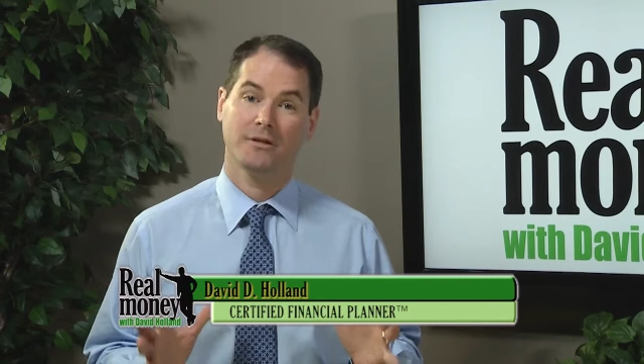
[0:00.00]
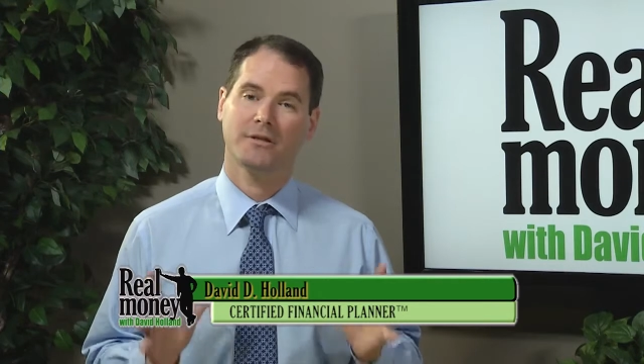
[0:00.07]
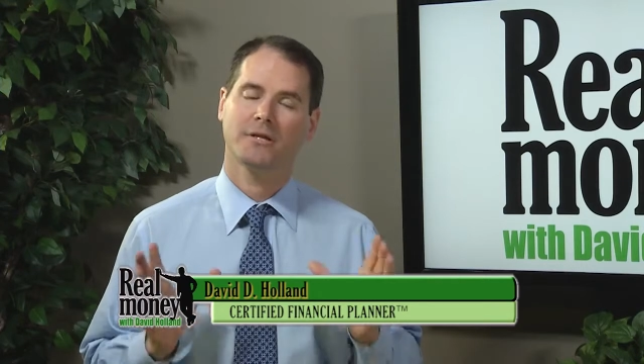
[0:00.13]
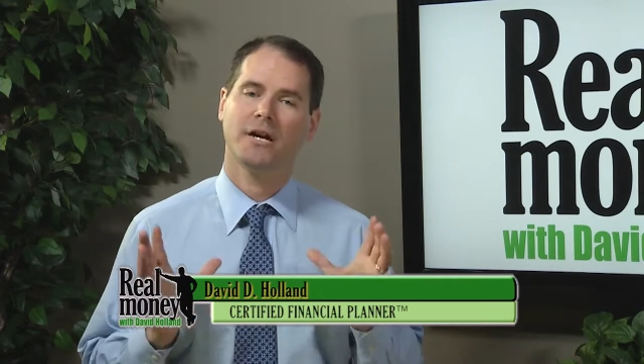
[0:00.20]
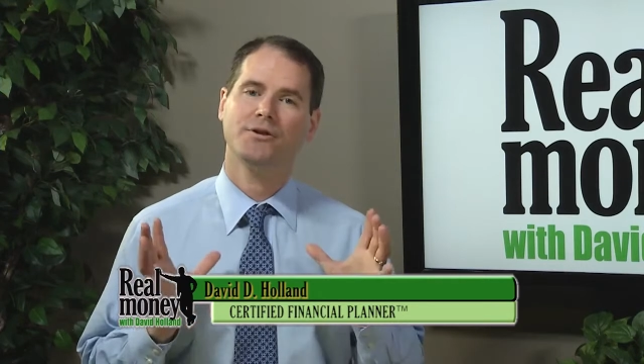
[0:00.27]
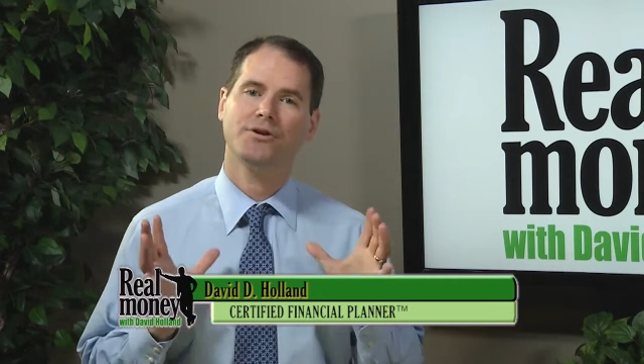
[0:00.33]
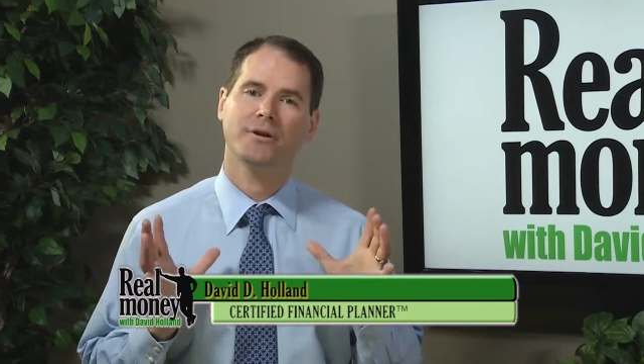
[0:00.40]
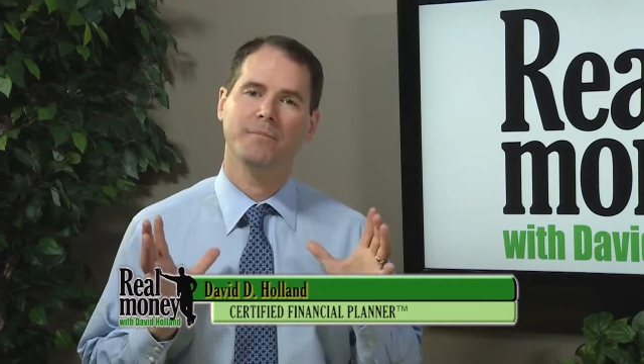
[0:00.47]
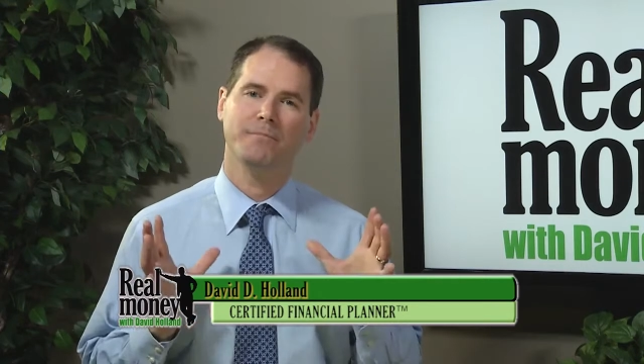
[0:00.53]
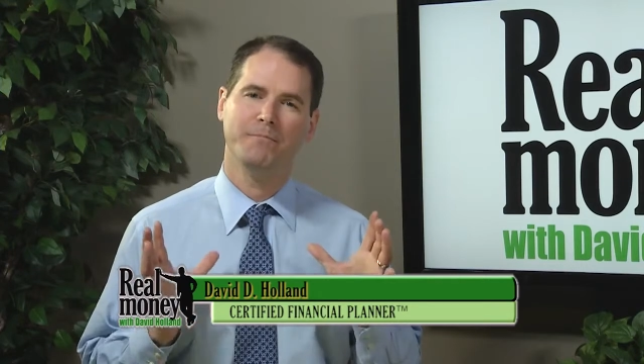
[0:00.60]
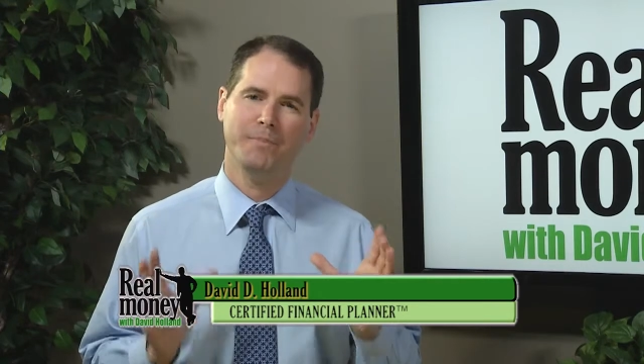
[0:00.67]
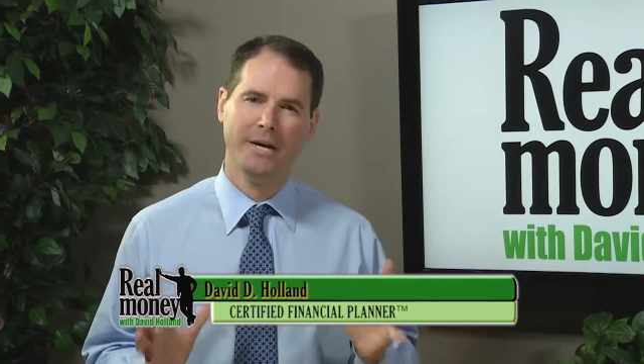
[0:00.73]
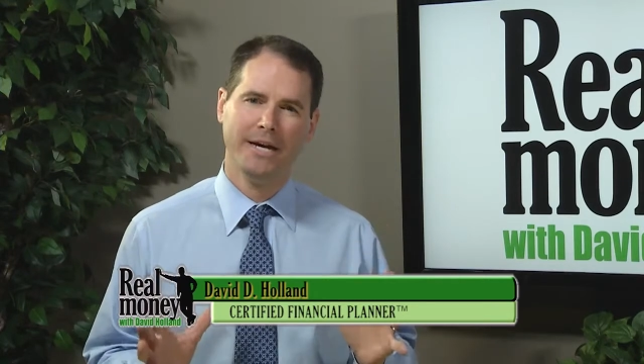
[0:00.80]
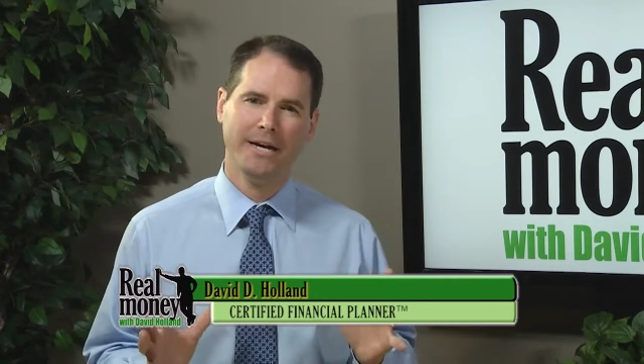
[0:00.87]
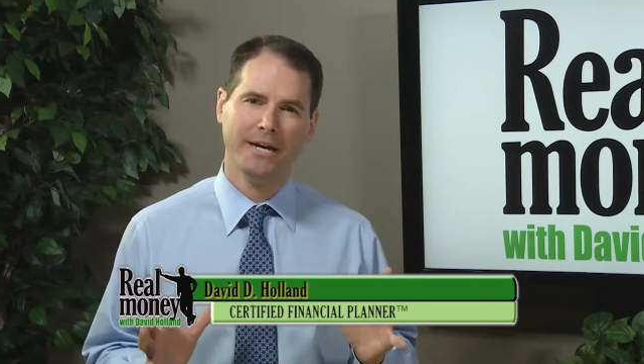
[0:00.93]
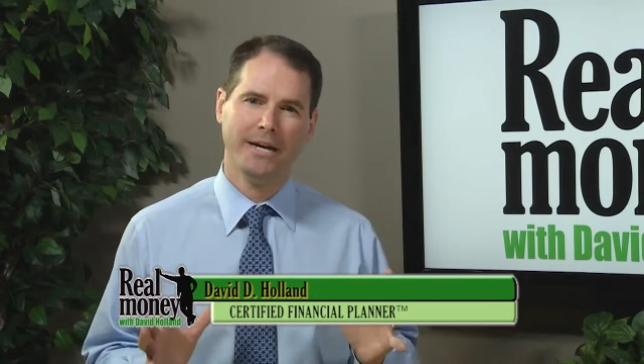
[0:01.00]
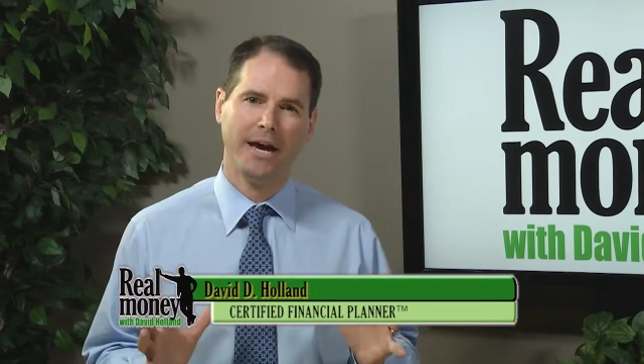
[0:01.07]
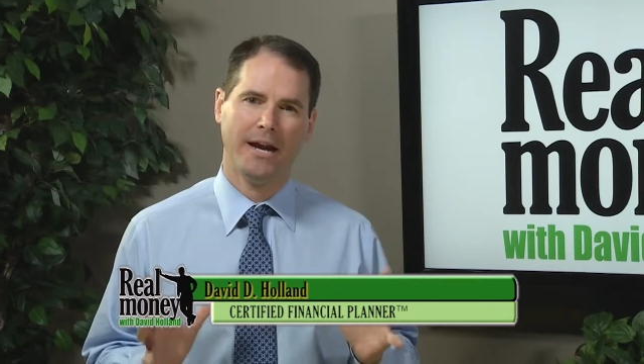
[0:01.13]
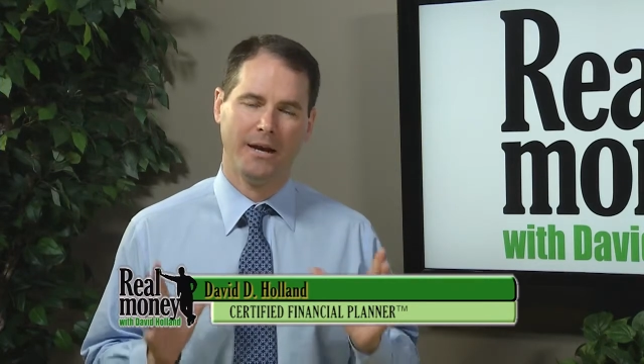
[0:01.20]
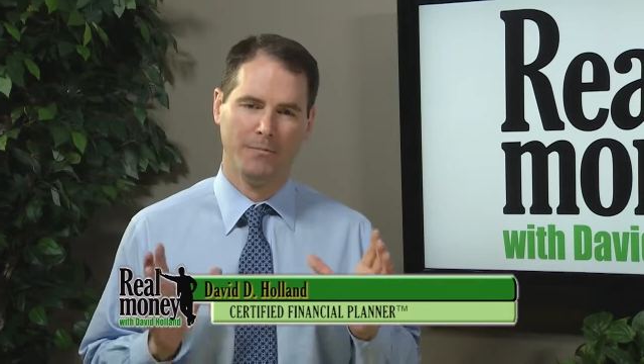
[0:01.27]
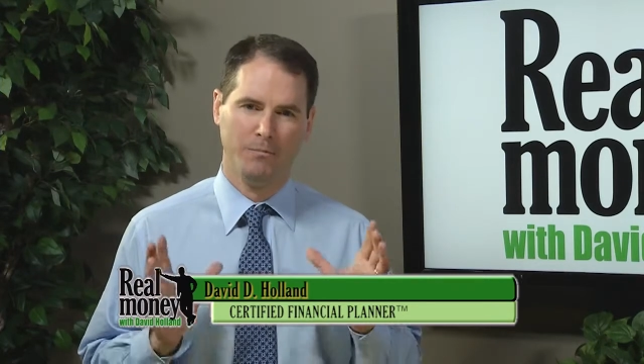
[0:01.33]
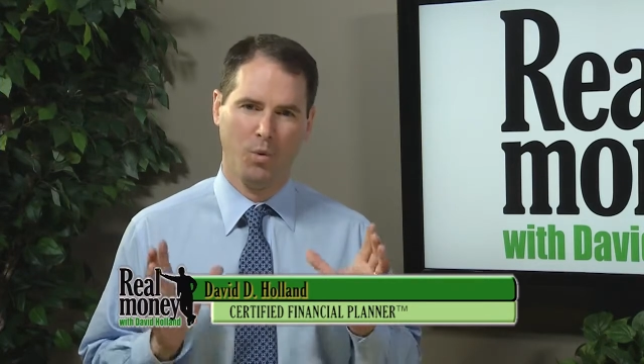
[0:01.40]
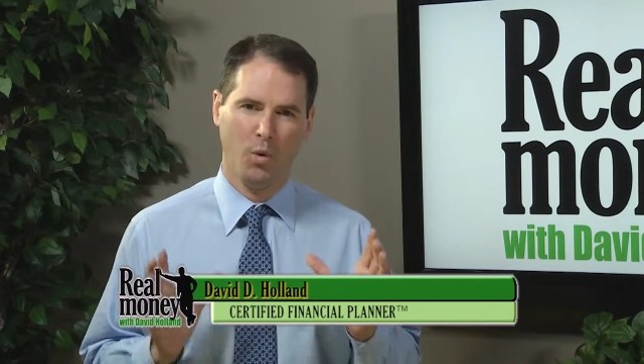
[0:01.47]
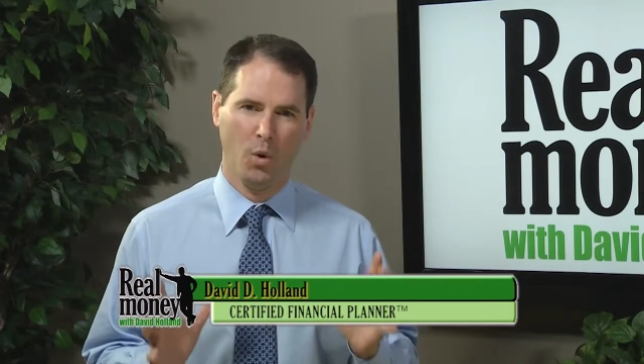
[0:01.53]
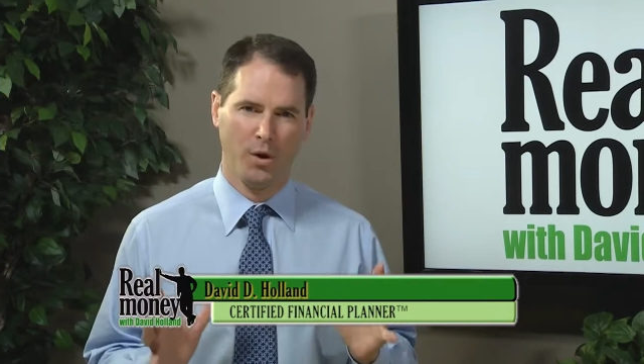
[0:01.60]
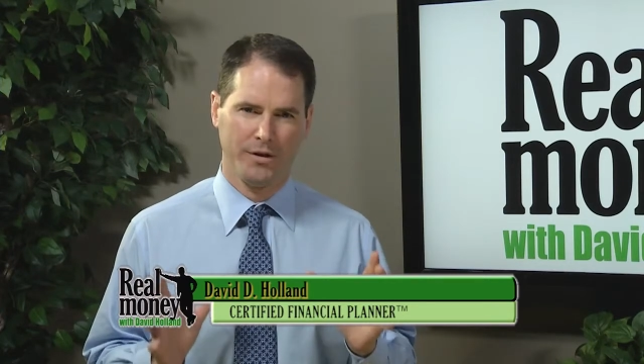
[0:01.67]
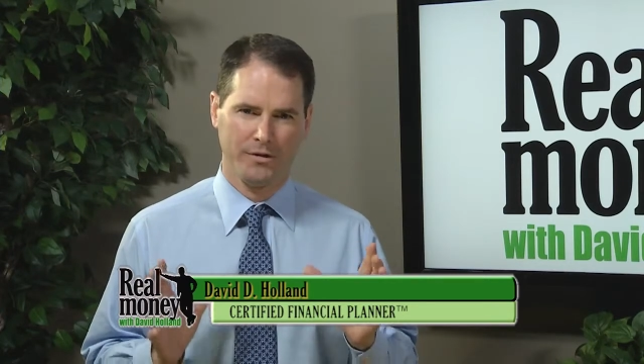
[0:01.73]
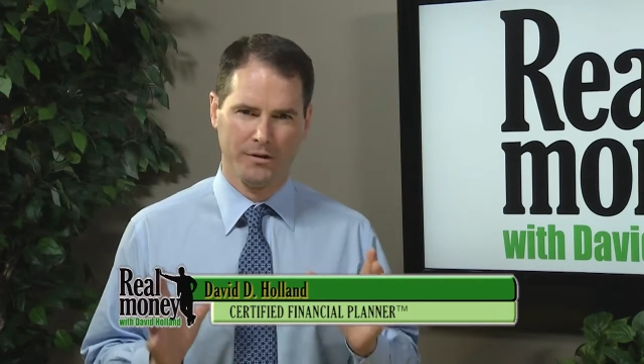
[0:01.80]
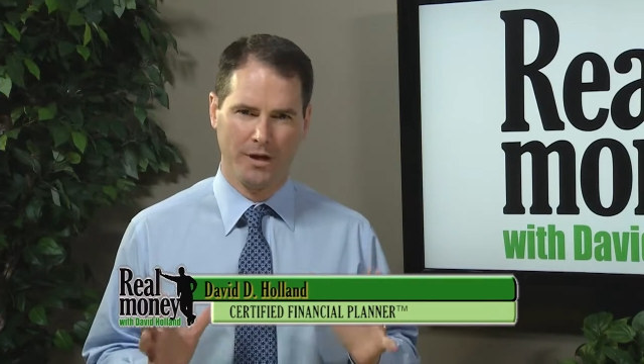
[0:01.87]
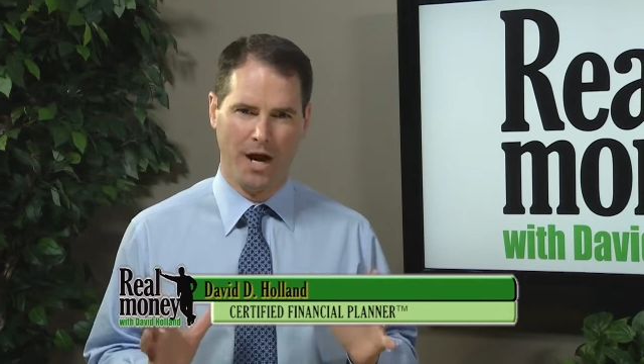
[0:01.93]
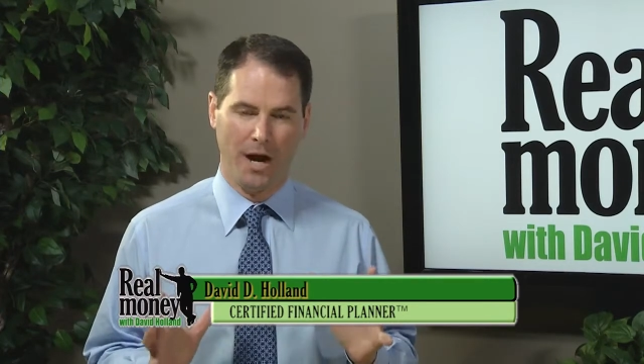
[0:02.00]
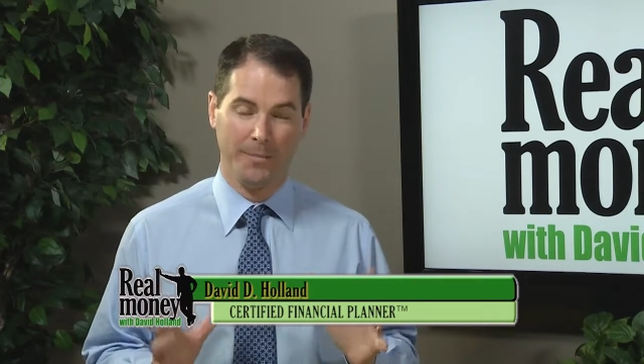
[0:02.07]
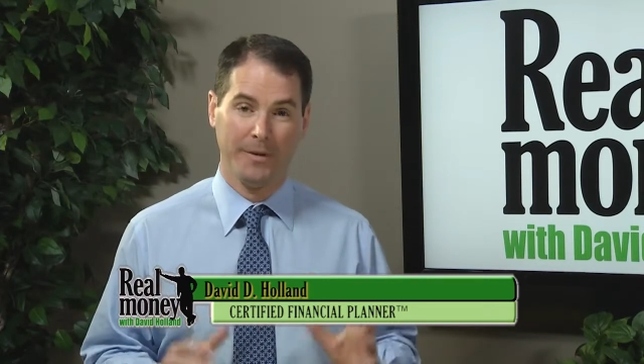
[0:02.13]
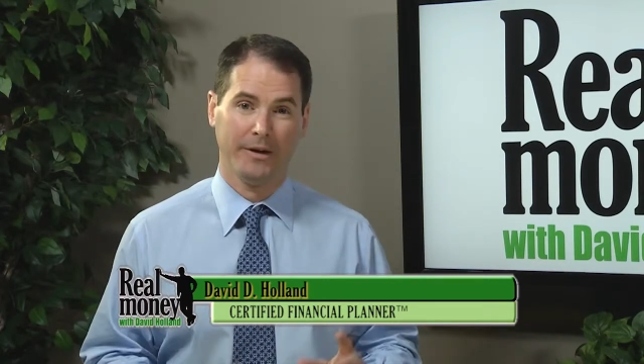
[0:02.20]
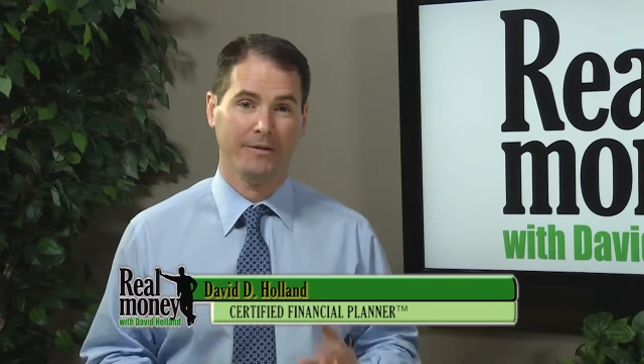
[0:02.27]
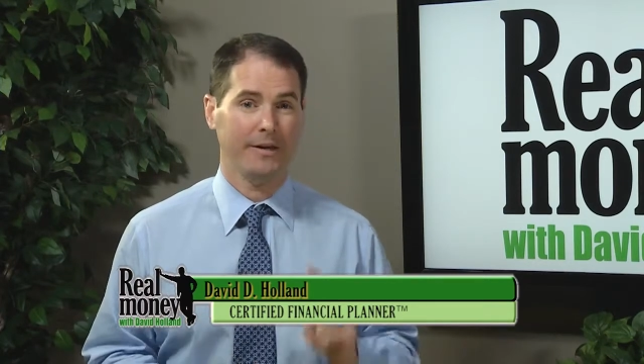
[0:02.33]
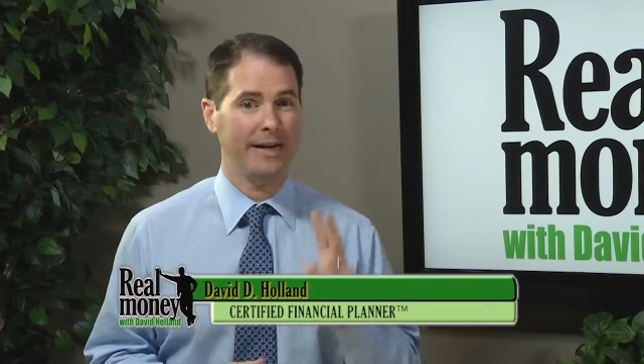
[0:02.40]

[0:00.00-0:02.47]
such a big and important topic